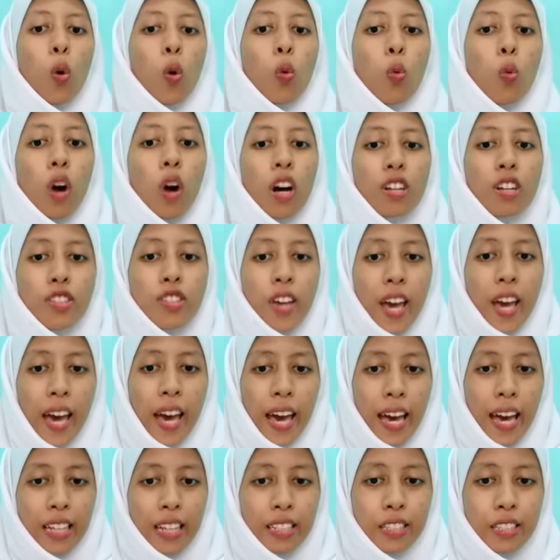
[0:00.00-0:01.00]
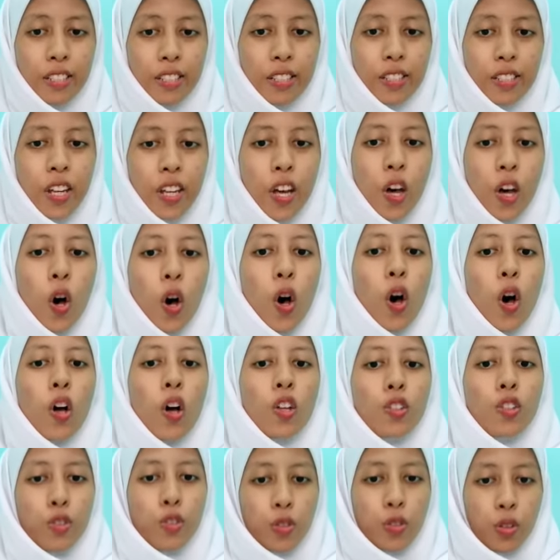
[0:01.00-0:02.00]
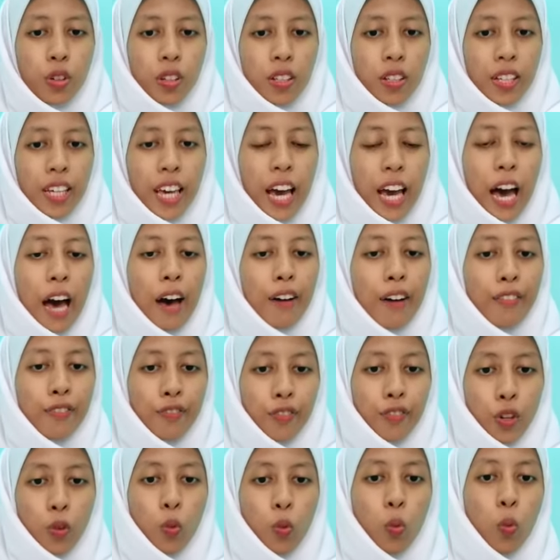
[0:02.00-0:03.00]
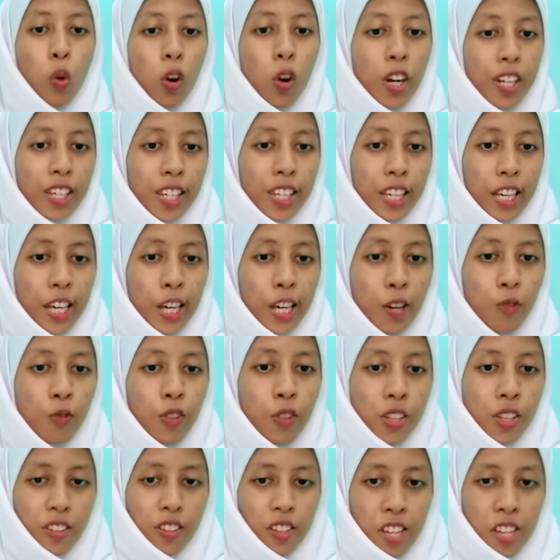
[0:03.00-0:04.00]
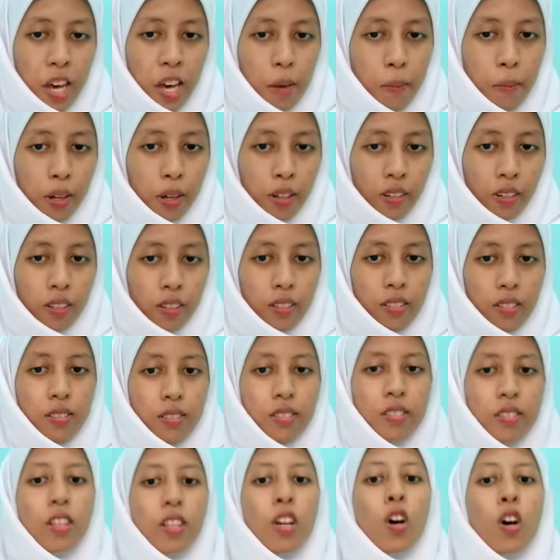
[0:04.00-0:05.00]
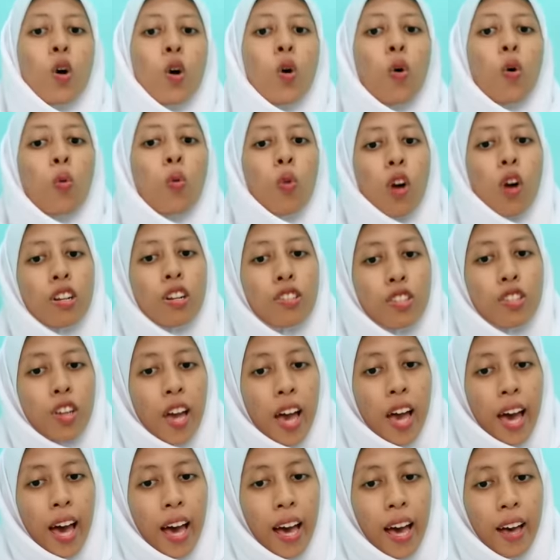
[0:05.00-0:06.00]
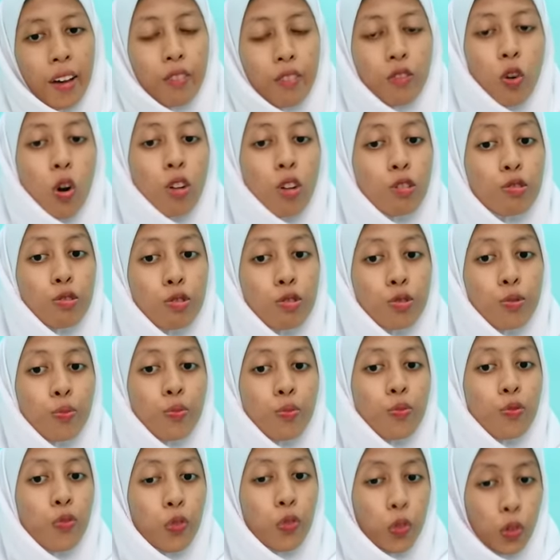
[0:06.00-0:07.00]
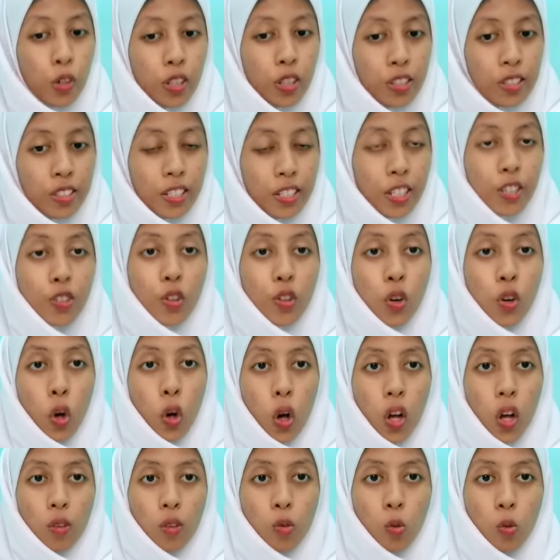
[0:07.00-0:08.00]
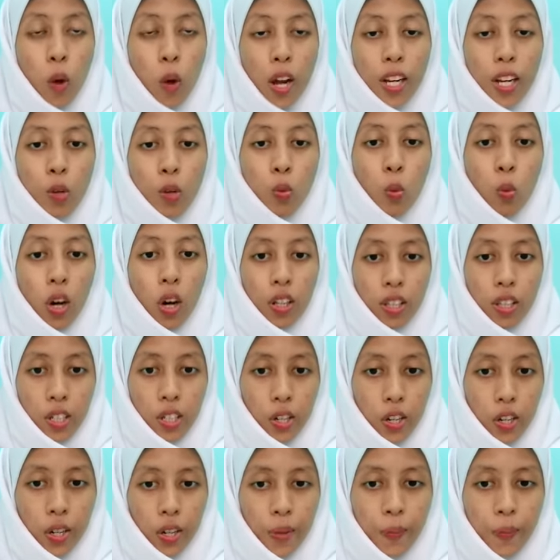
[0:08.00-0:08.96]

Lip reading: Wash hands thoroughly after working with chemicals. Wash foods in cold running water.